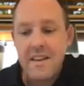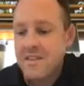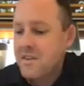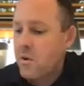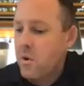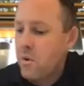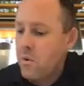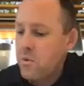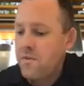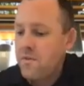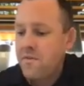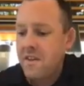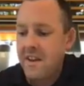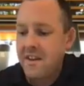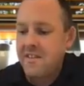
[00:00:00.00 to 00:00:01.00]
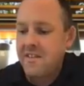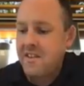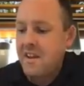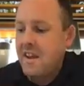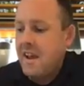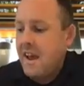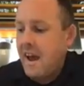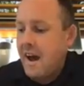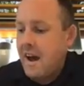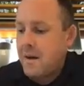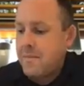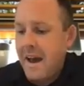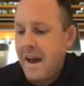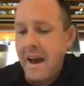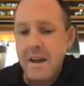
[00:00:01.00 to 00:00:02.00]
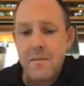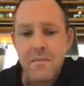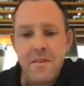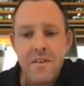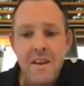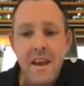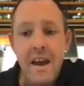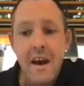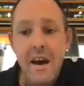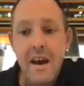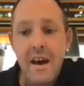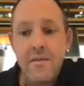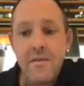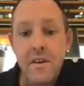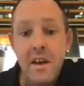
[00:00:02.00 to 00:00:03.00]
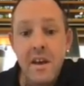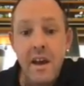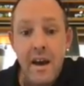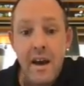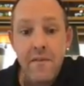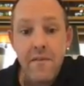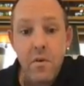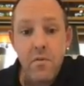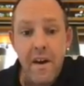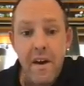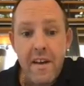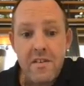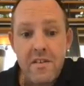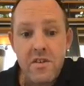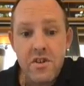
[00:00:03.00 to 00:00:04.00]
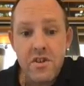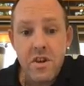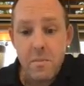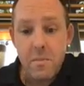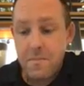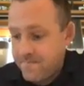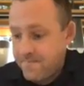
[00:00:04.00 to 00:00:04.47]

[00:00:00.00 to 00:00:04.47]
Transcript: So all of these atoms now have a full valence shell.